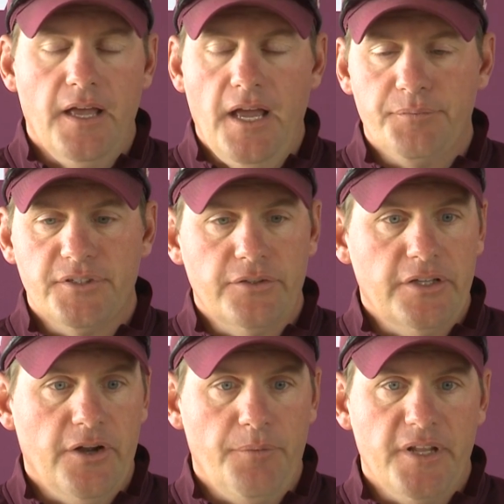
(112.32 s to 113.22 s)
Absolutely.
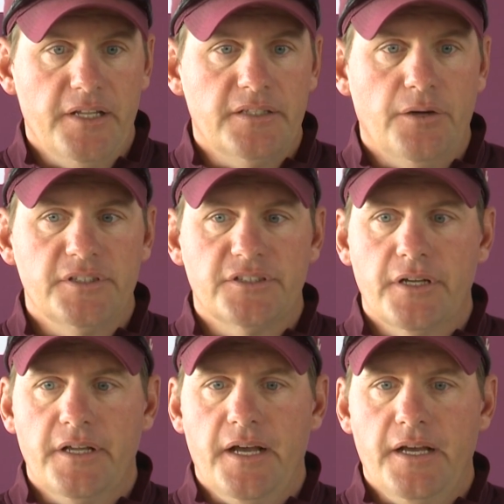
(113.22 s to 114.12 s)
You know, I mean, it's always
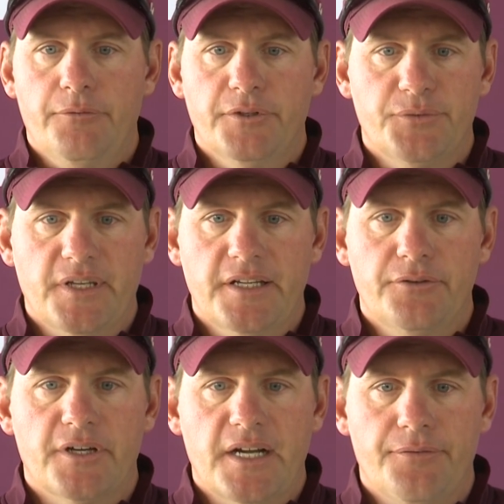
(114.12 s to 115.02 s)
good once we get
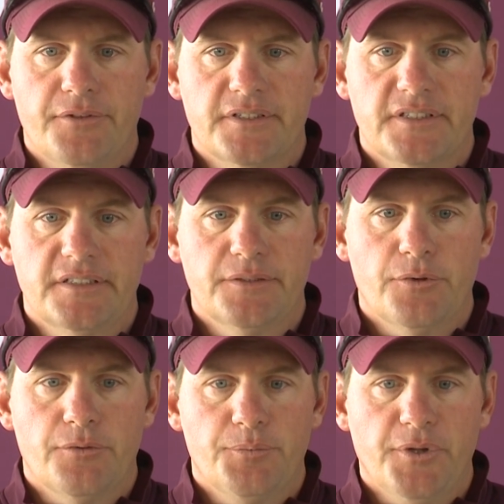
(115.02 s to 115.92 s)
into our conference season
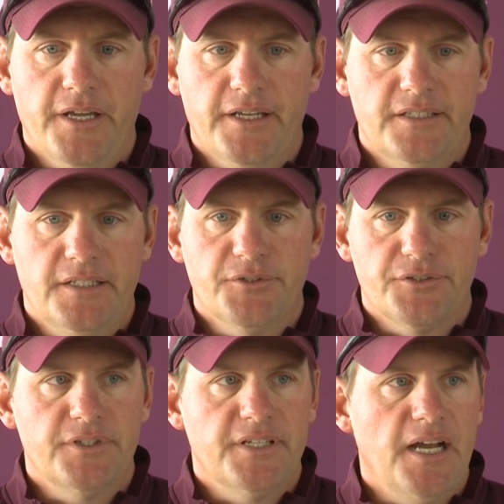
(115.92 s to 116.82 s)
where we're playing teams
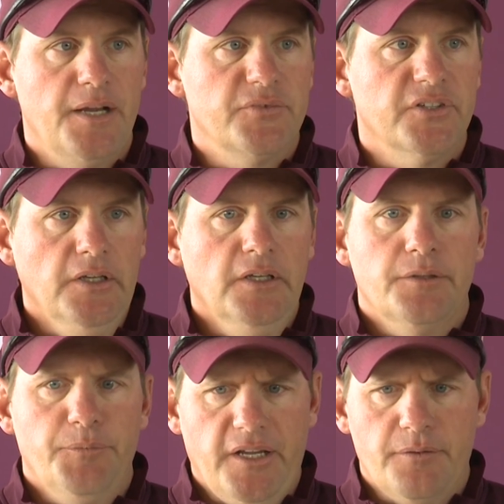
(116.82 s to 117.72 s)
three times,
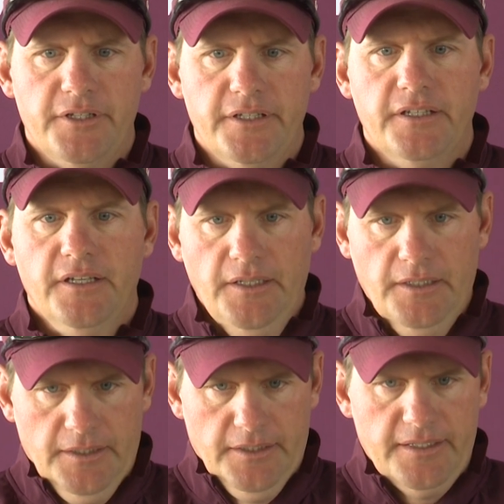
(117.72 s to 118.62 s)
being able to
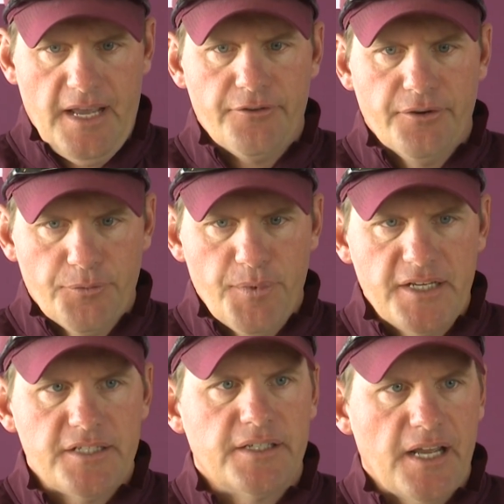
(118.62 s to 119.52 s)
gather
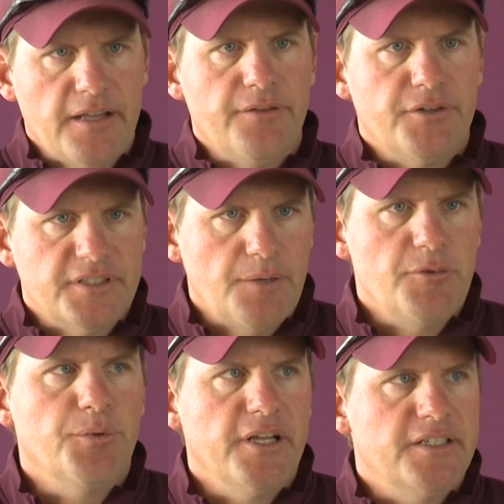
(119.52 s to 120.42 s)
information kind of the first time
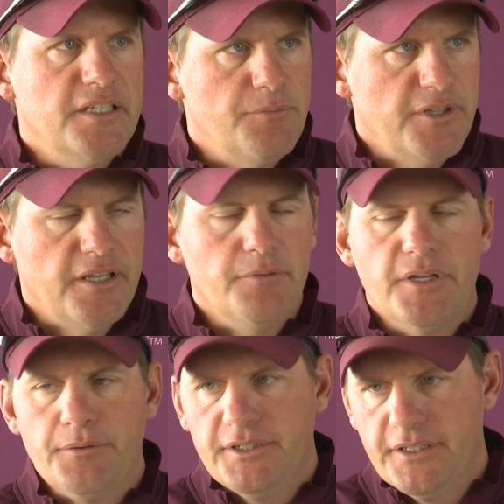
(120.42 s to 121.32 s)
you play a team and then
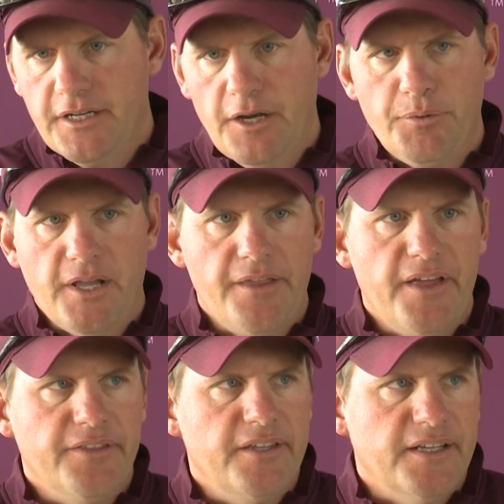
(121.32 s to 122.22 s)
be able to apply
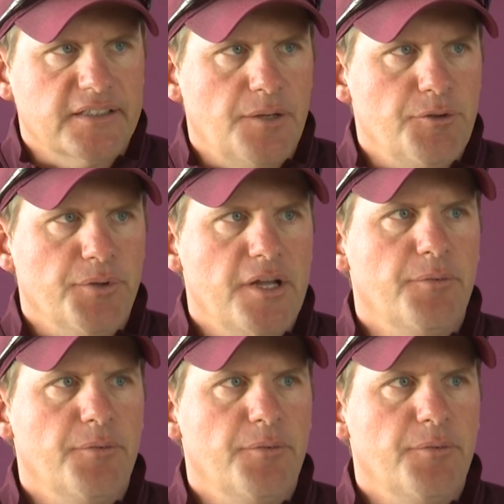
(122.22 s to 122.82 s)
that the next time you play